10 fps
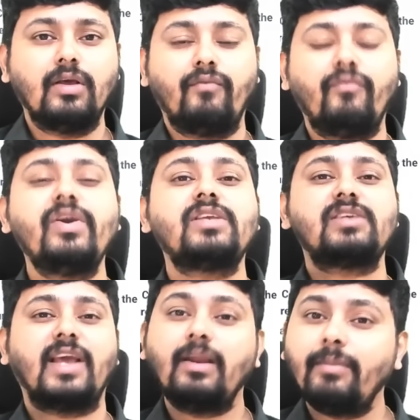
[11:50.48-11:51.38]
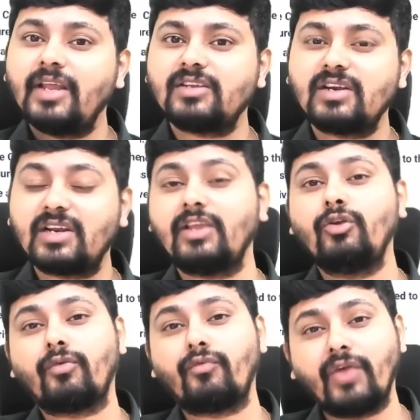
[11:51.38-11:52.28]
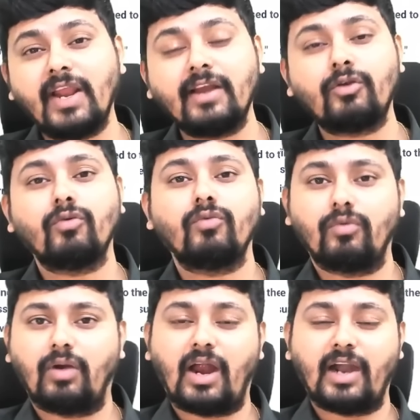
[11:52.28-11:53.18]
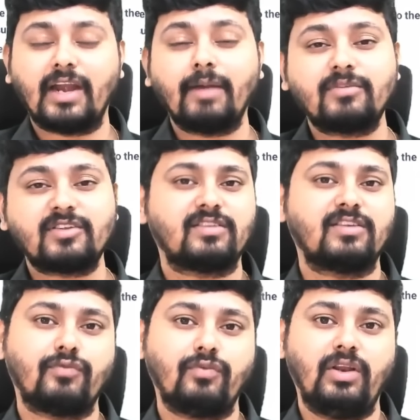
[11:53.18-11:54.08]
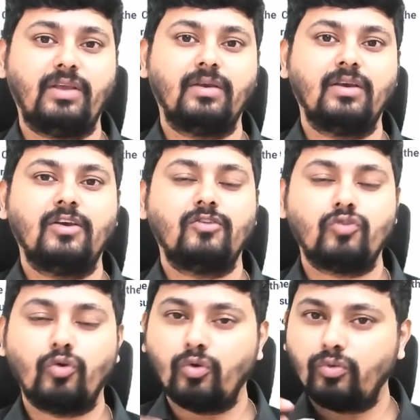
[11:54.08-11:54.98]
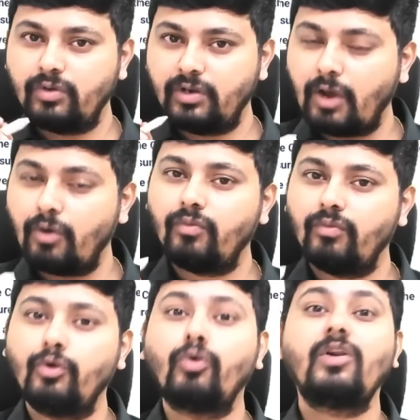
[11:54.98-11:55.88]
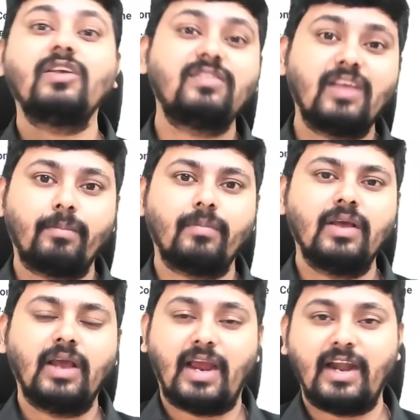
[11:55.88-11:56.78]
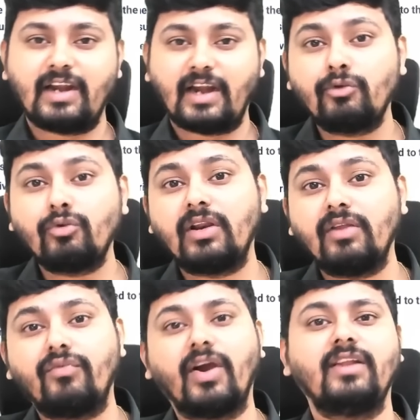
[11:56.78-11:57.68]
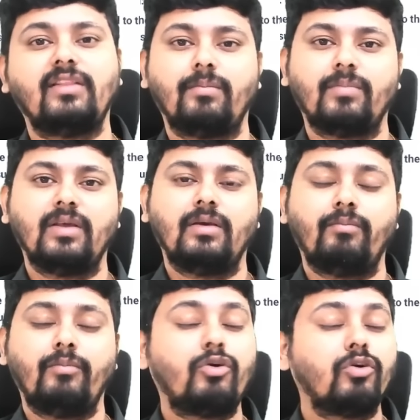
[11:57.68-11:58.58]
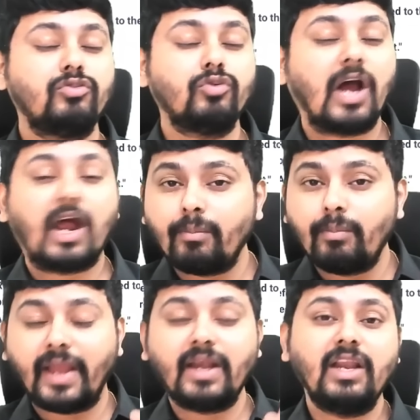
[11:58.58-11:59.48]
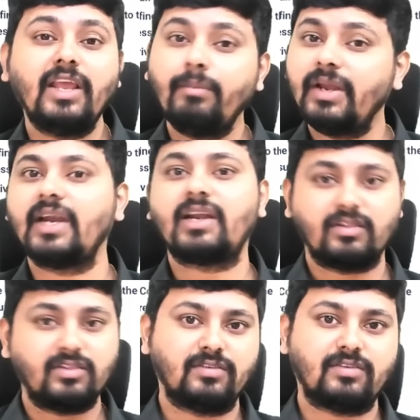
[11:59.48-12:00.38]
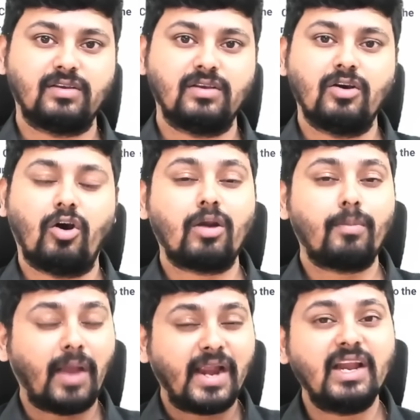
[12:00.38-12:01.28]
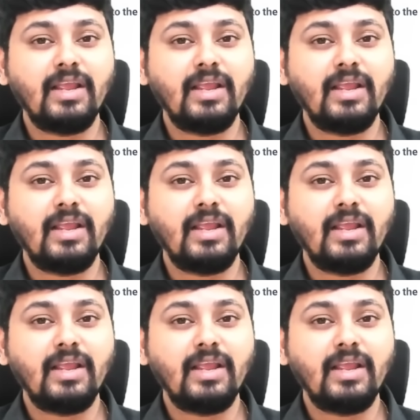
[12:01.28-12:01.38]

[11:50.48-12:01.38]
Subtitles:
Which elimination trick you are failing to attempt successfully? So now notice them and try to refine them, because you can't blindly imitate others or blindly